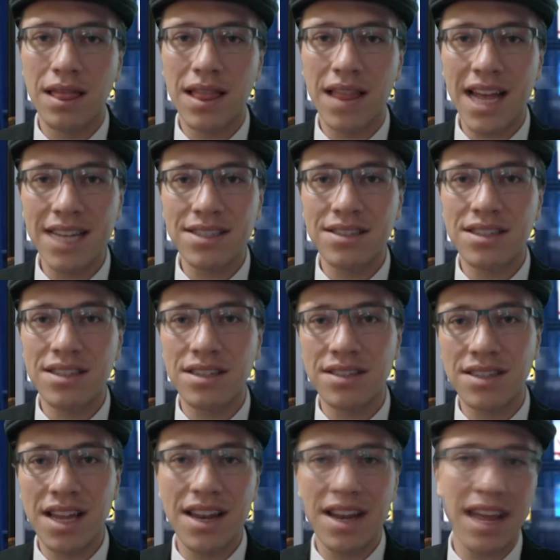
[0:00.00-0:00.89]
Last
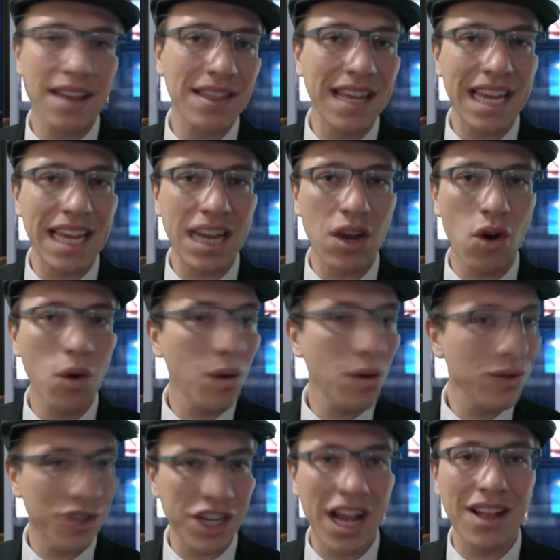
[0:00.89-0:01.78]
Sunday, the
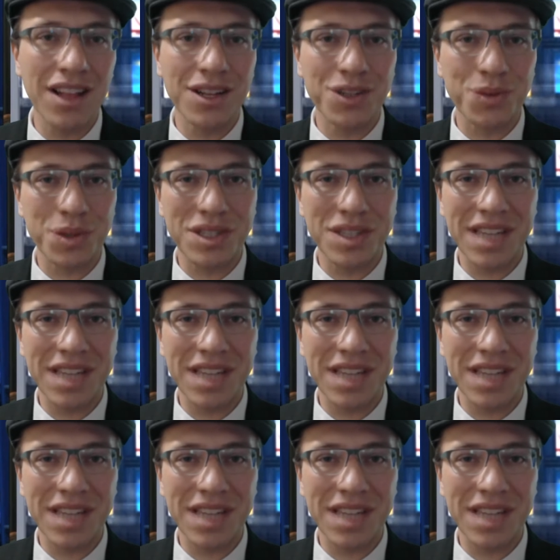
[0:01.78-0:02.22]
whole challenge was